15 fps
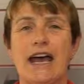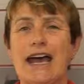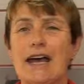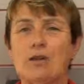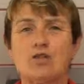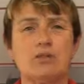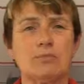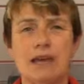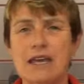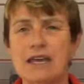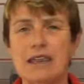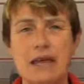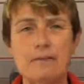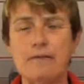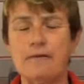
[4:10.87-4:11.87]
how to
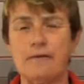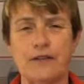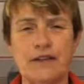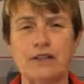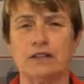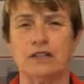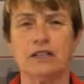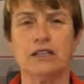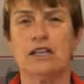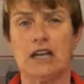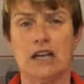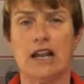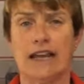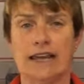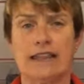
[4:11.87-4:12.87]
make them feel
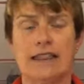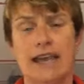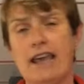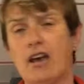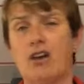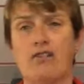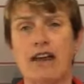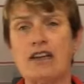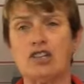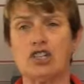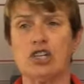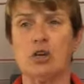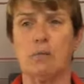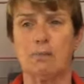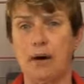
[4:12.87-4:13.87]
like they are
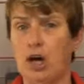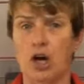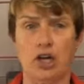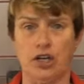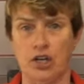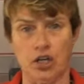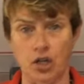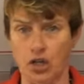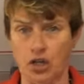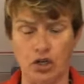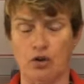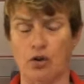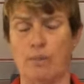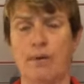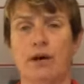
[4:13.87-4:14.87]
actually your partner, not
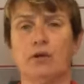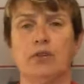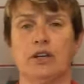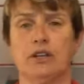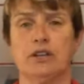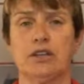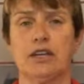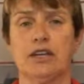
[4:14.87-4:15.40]
your opponent.